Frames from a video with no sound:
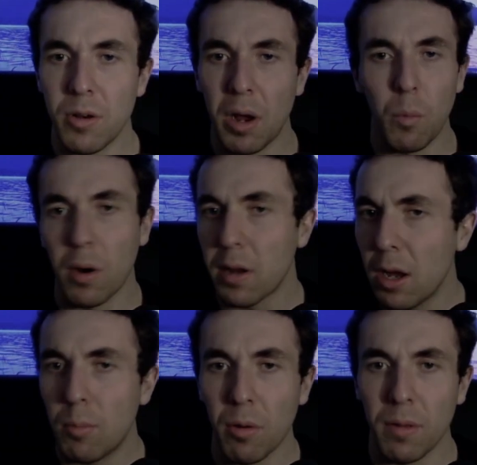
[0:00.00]
I work
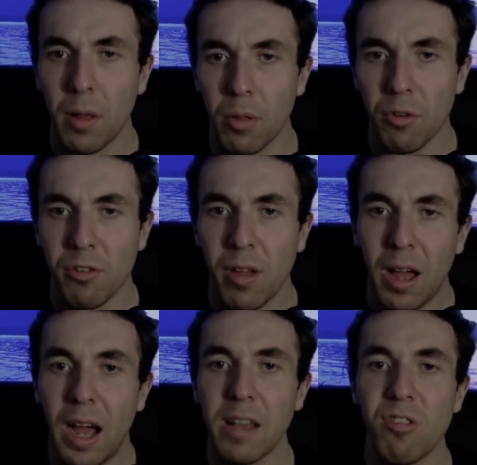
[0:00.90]
out more than others.
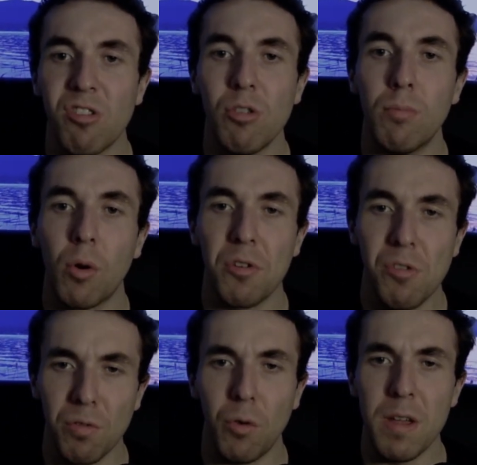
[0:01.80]
I consume more
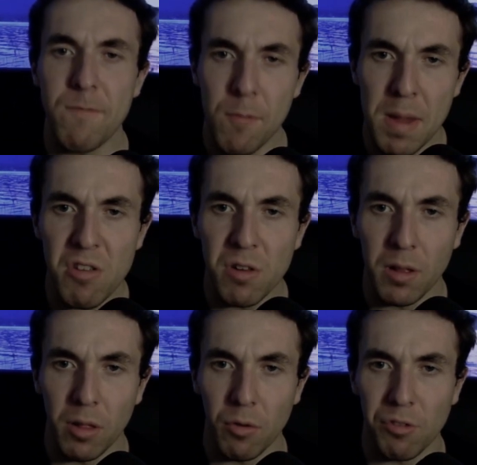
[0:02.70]
useful information
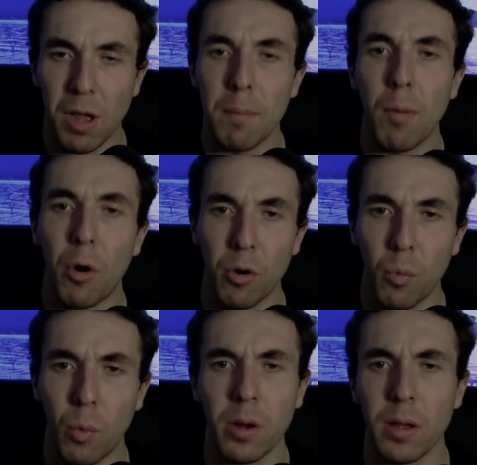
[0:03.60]
than others. I'm harder
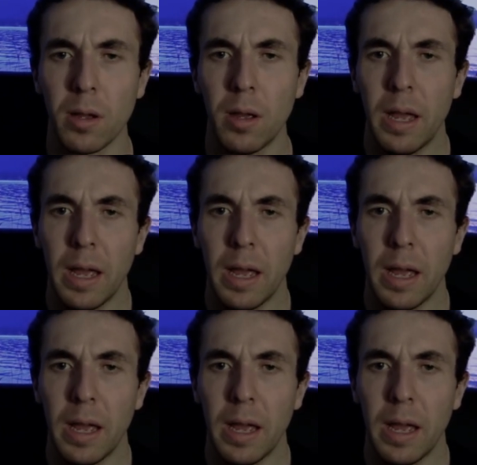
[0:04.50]
working.